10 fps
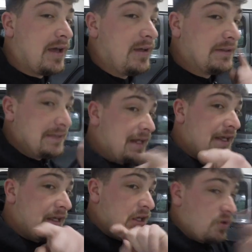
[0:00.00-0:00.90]

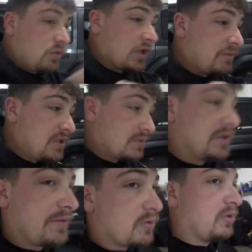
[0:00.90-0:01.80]
Today, we're gonna be doing the
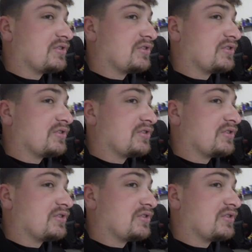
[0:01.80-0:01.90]
lift coil.